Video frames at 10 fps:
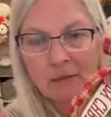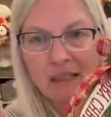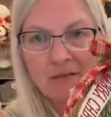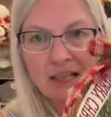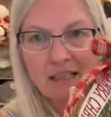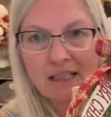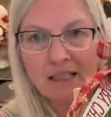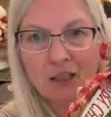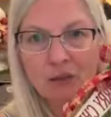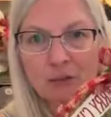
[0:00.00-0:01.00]
Tell me if that's
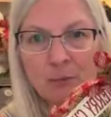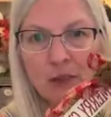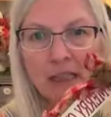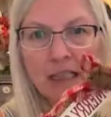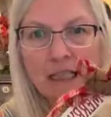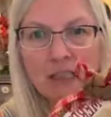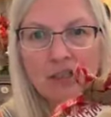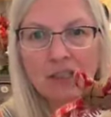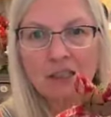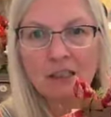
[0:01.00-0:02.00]
not cute to put in the
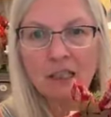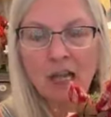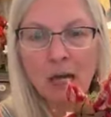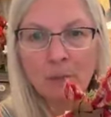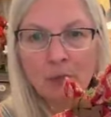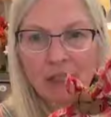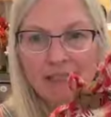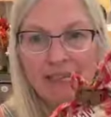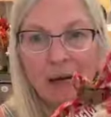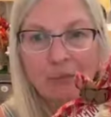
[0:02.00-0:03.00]
kitchen, put
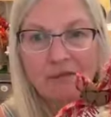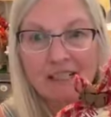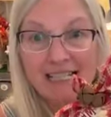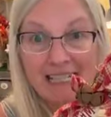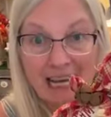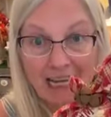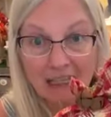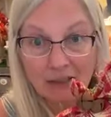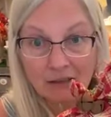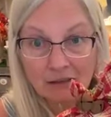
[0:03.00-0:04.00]
on top of a
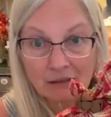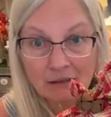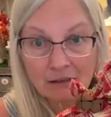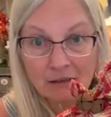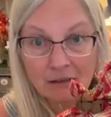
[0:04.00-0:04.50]
scale.